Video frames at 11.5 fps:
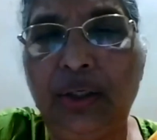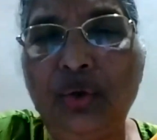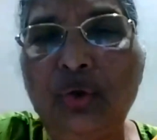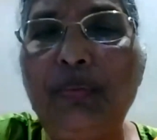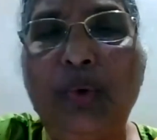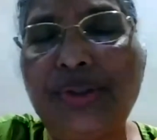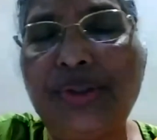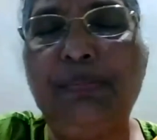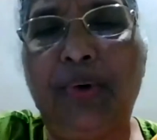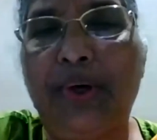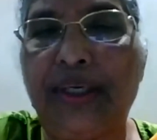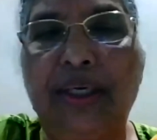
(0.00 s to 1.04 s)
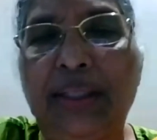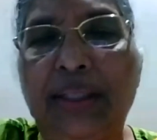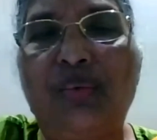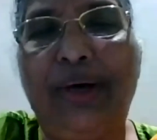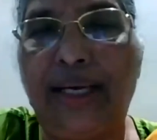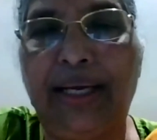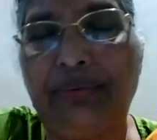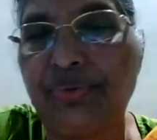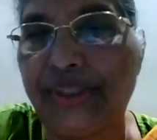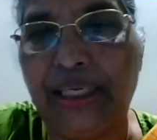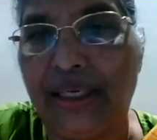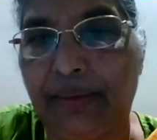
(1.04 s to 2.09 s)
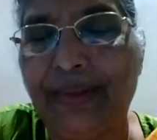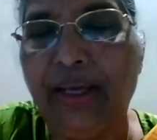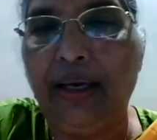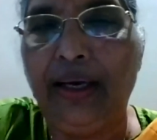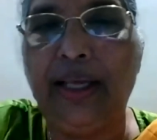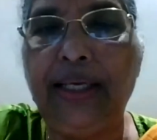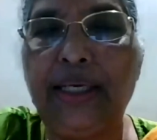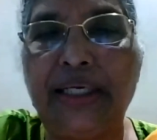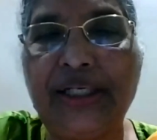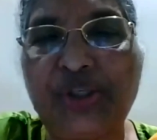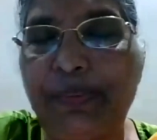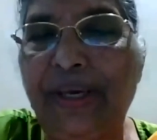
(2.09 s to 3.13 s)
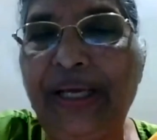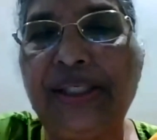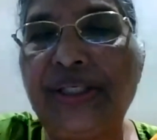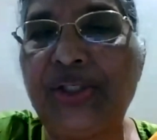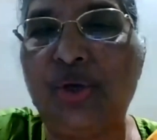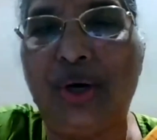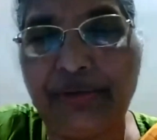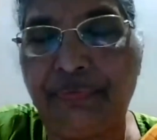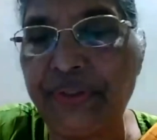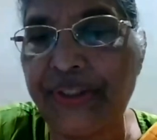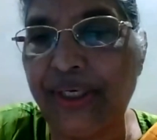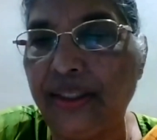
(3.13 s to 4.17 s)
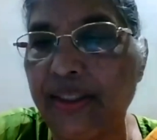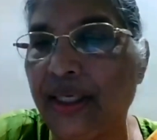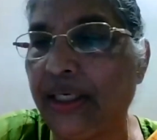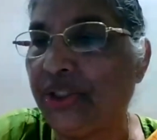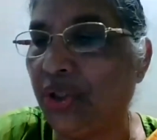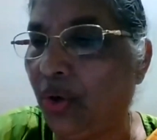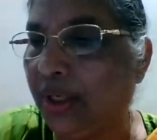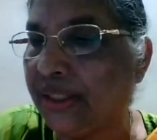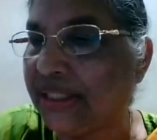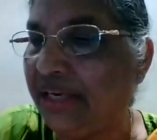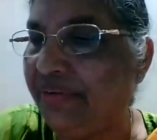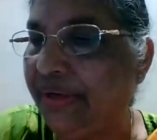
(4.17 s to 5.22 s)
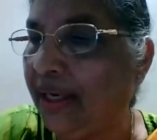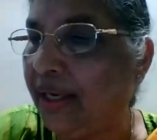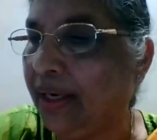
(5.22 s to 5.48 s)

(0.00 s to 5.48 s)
two most important things what I have seen. Like space is not sufficient. There is no receiving